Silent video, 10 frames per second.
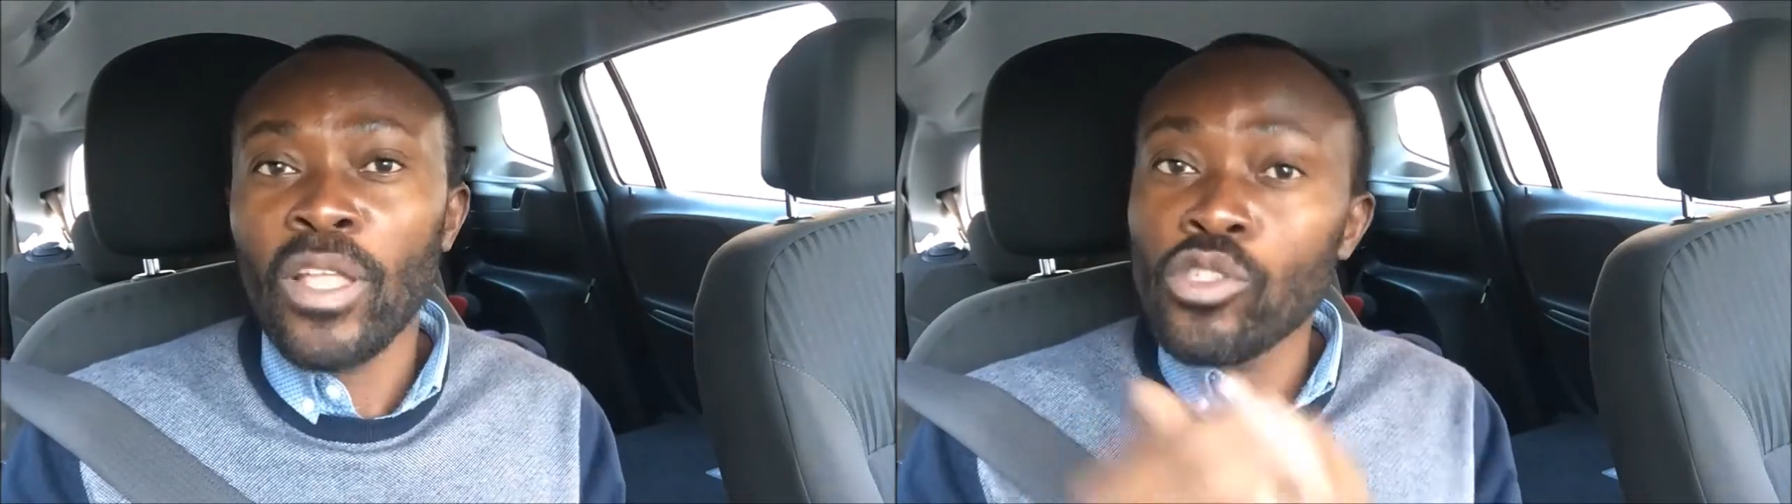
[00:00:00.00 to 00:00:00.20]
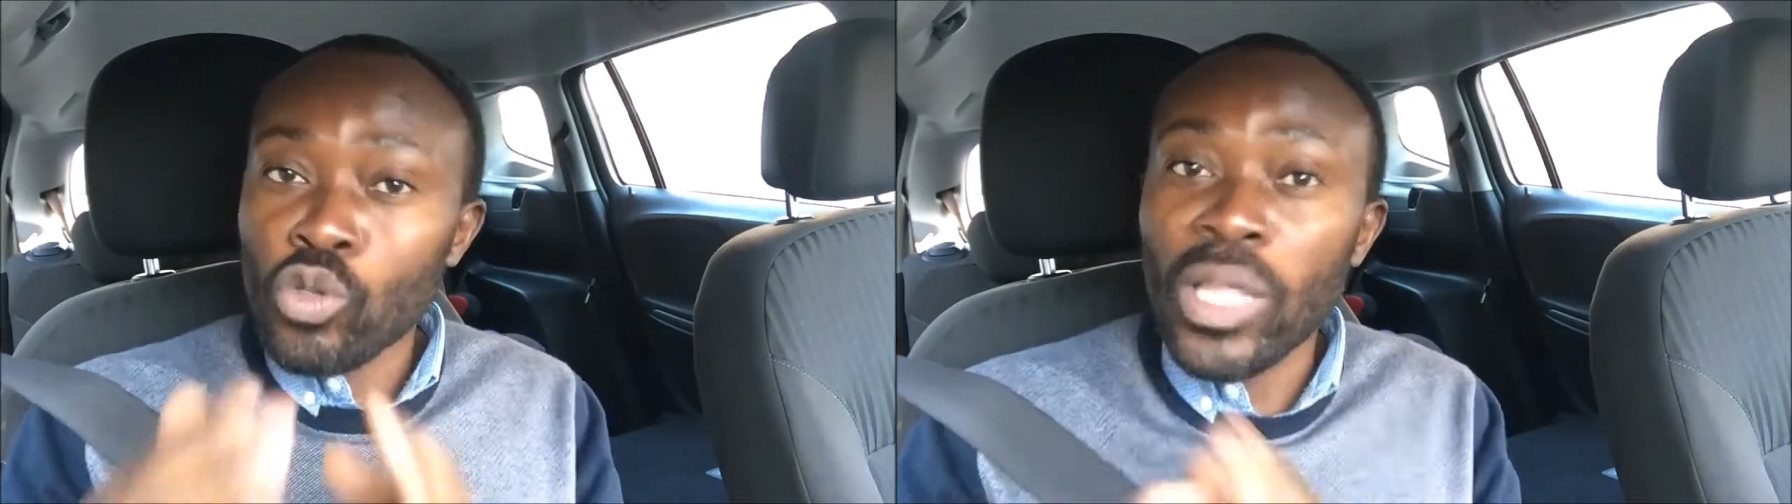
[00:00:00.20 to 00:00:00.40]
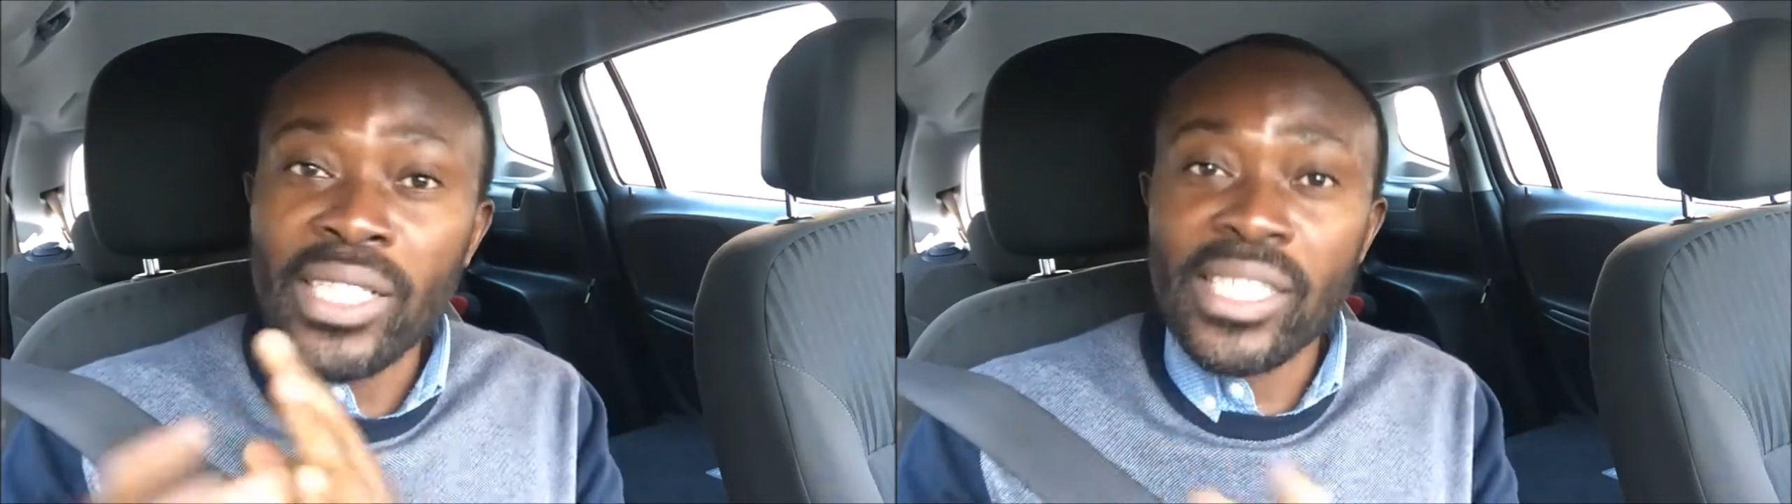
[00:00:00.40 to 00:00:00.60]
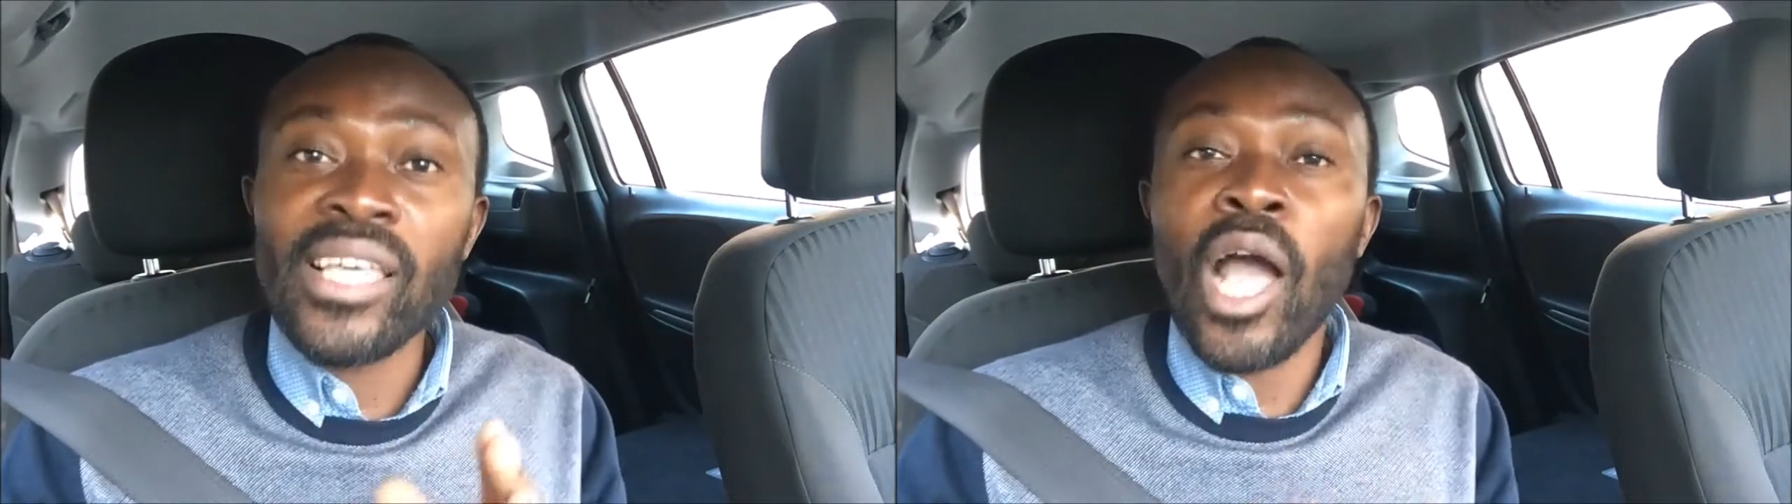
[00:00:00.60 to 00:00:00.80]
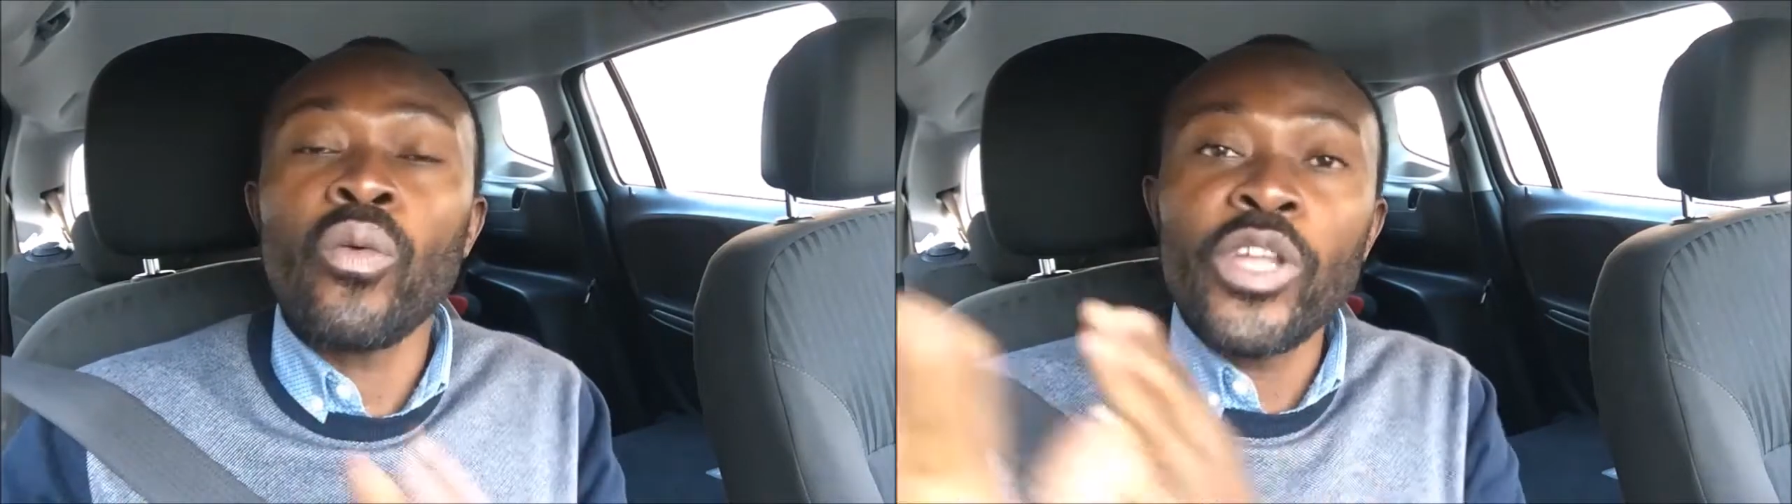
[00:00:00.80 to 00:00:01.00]
So that is
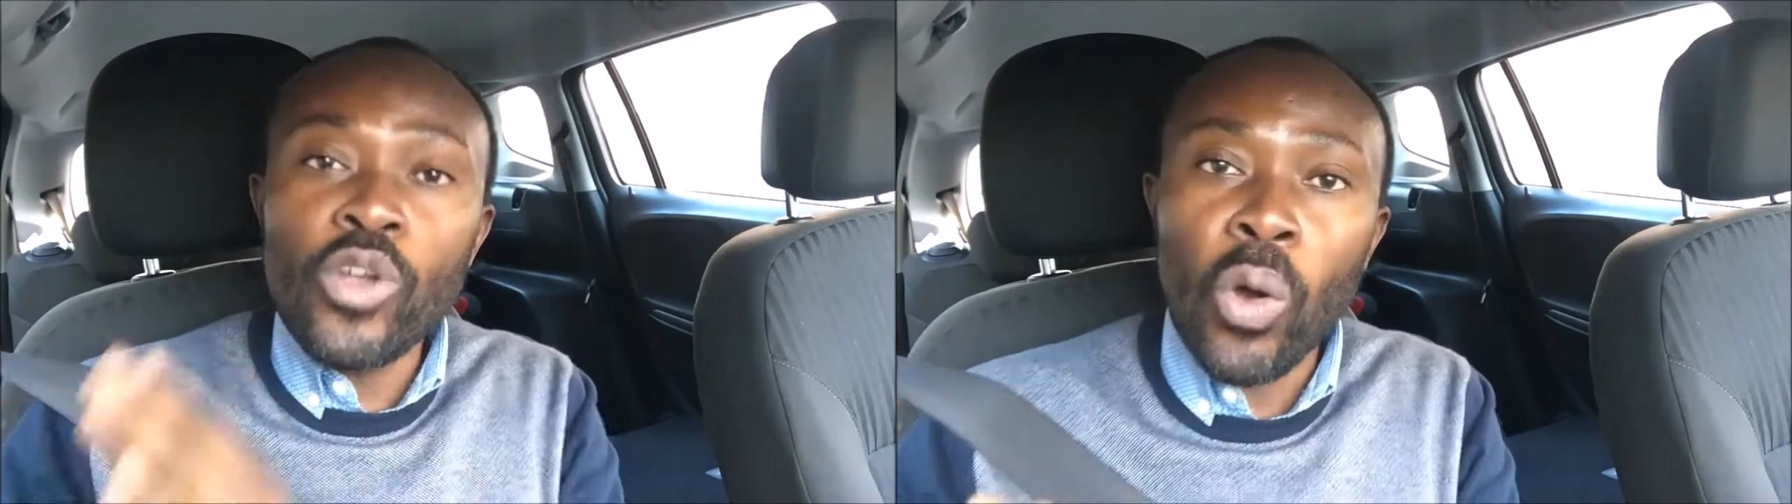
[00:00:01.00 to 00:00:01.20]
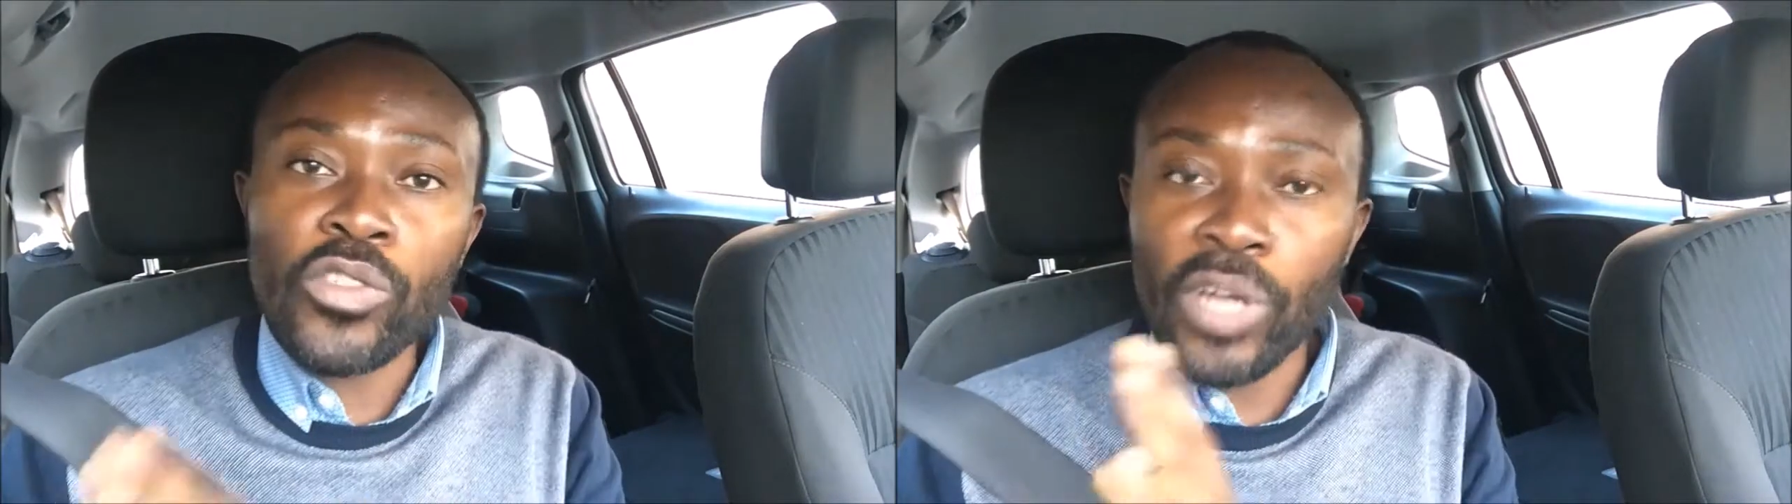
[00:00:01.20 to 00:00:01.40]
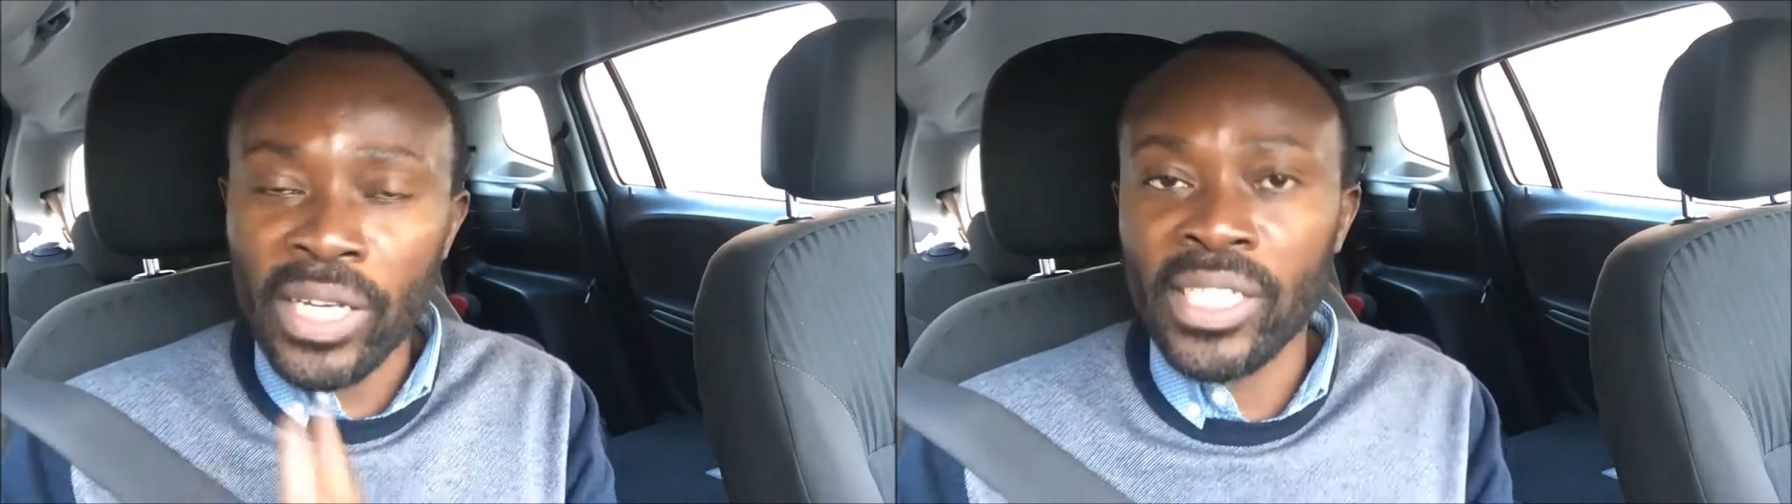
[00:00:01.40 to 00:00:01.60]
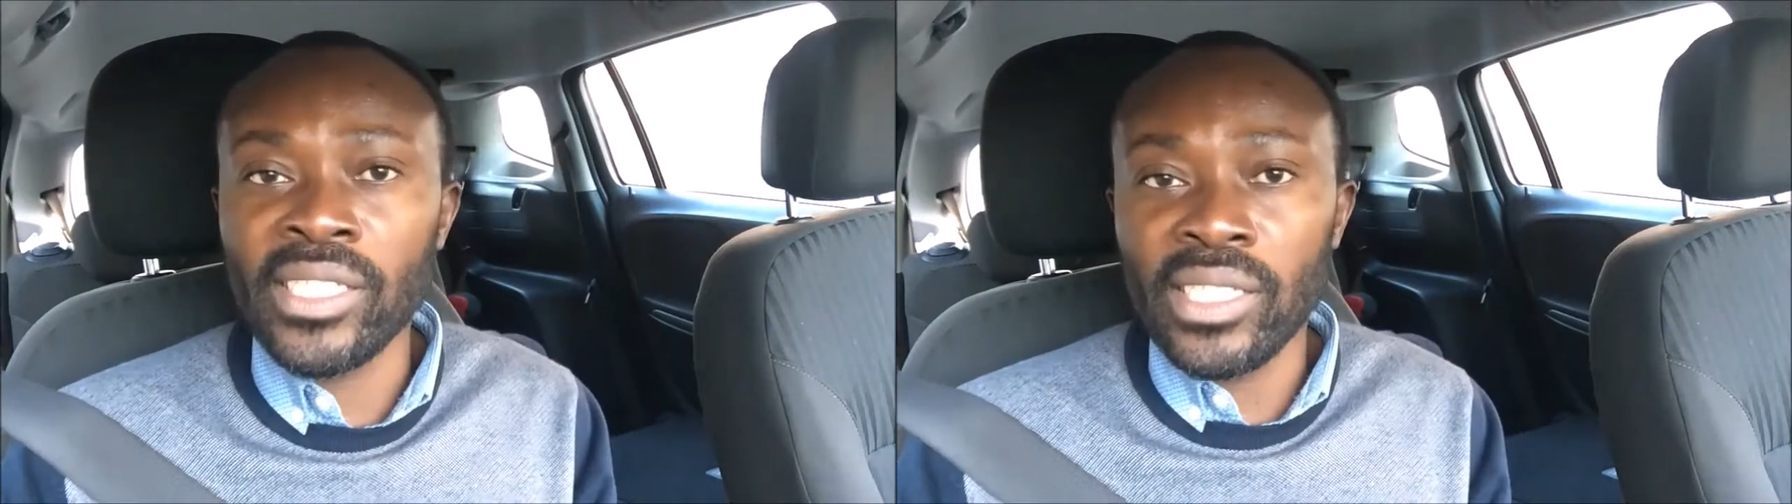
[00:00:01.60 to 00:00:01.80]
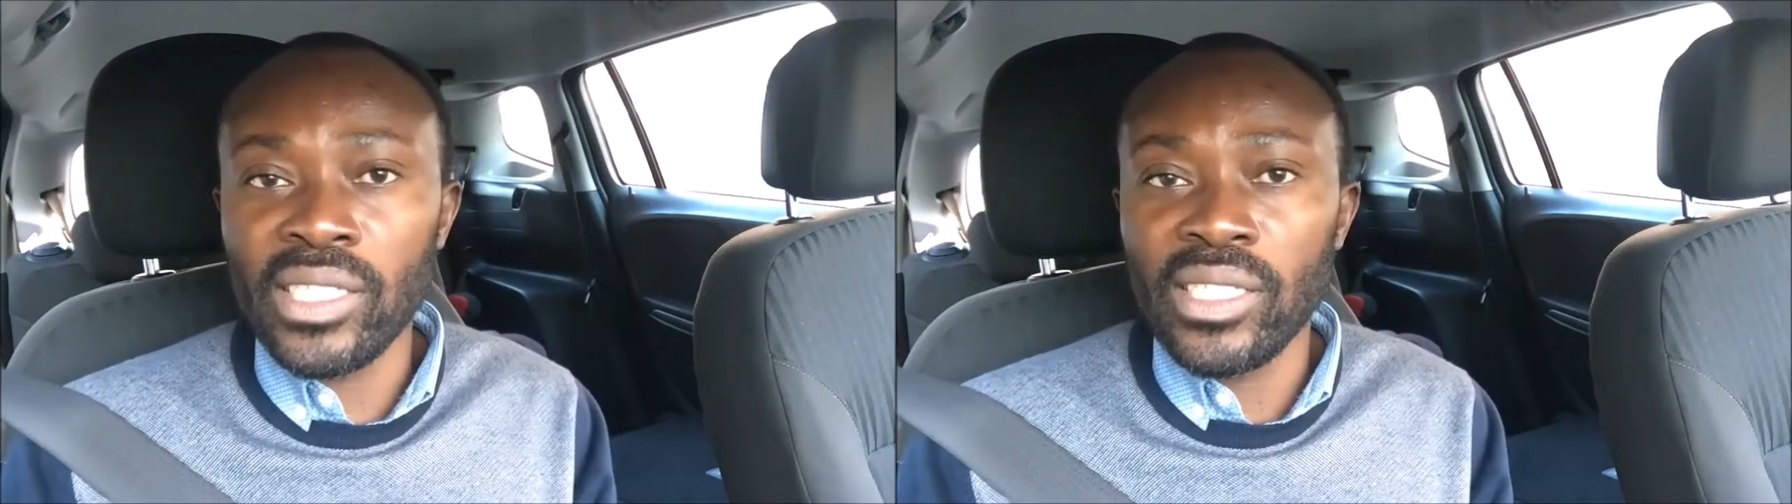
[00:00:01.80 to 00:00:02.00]
how we know
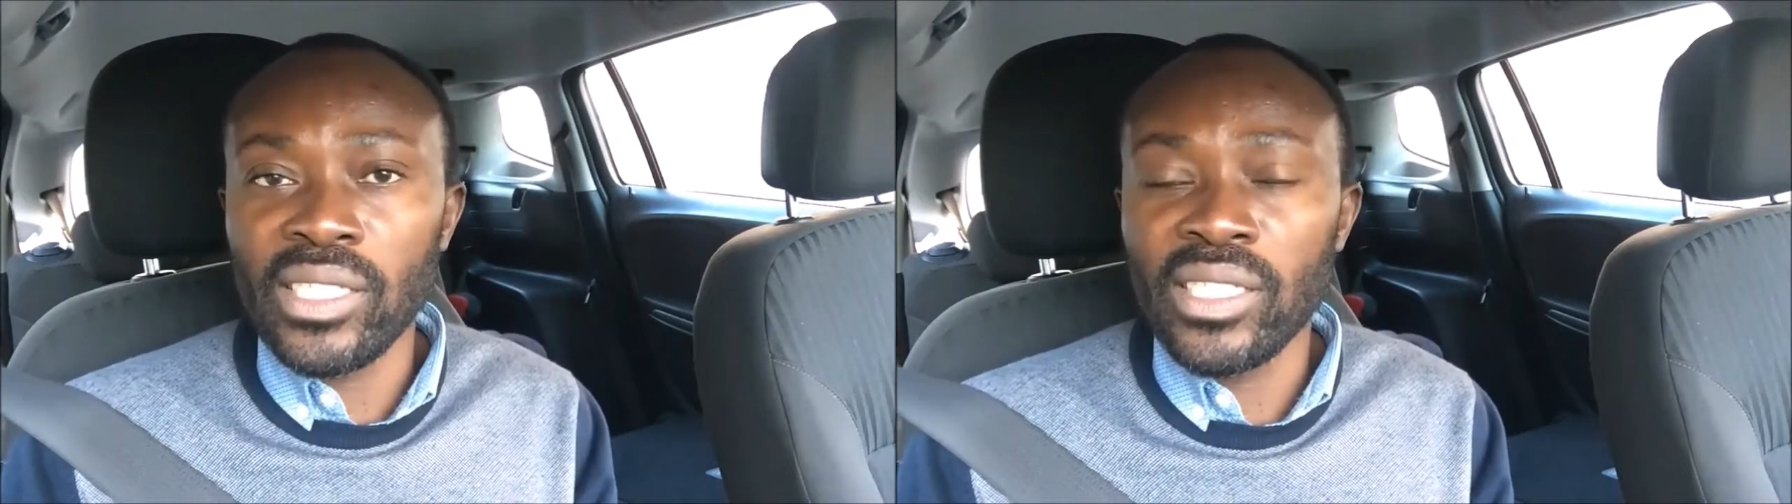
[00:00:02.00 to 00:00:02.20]
traditionally.